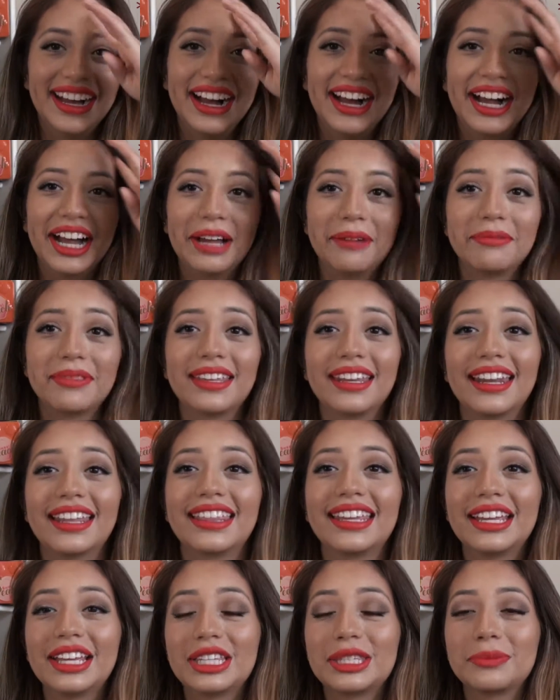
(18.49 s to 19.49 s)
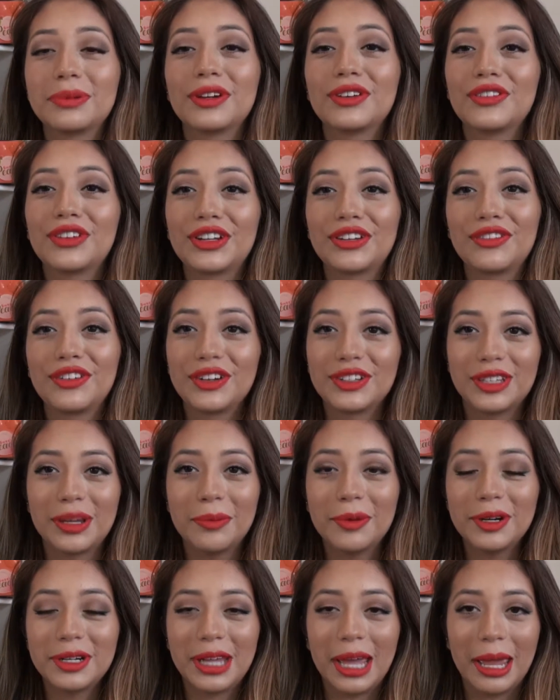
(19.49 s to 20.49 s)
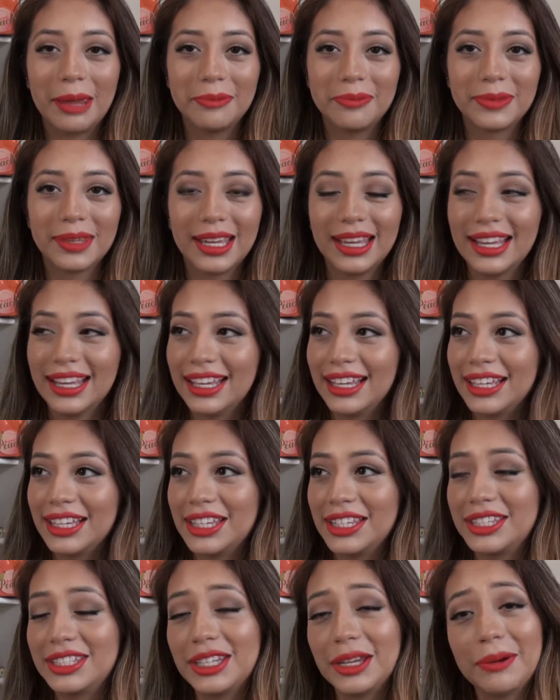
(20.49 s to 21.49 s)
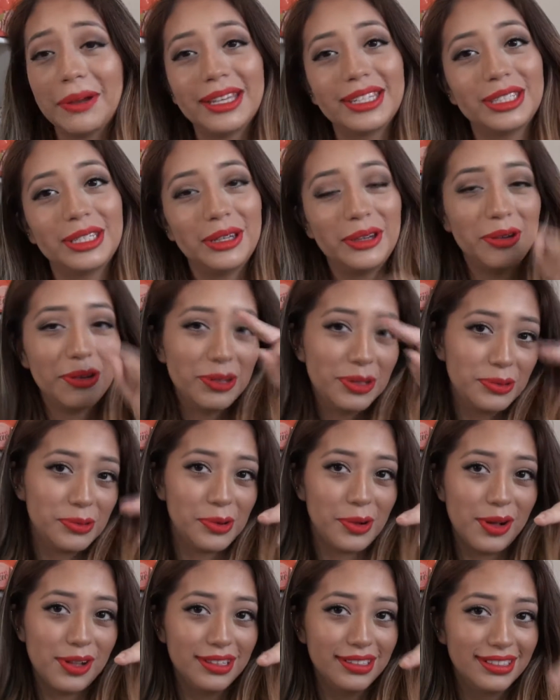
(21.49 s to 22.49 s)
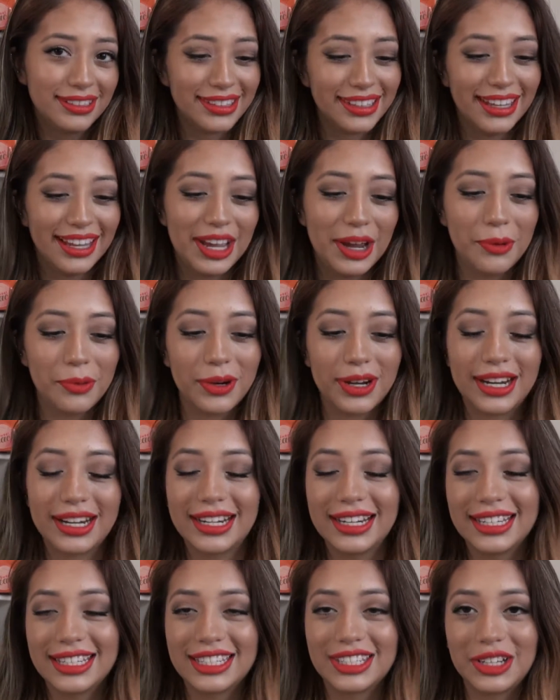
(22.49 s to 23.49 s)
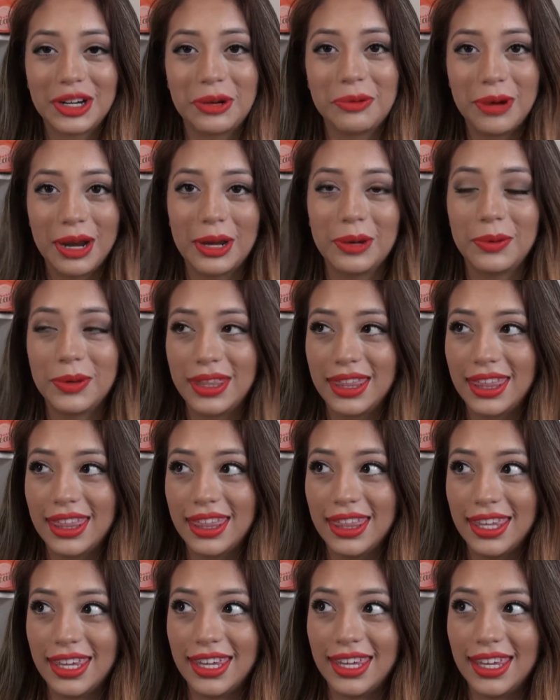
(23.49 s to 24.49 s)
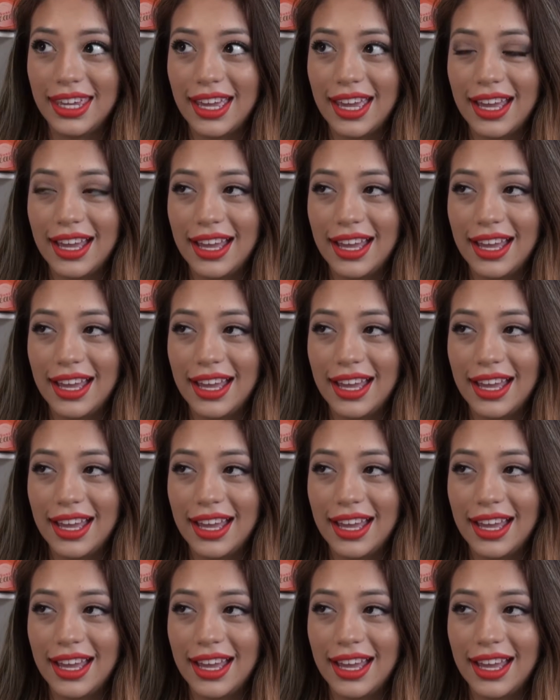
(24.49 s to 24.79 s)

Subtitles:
that I think it's perfect for summertime. So as usual, we're gonna start right with the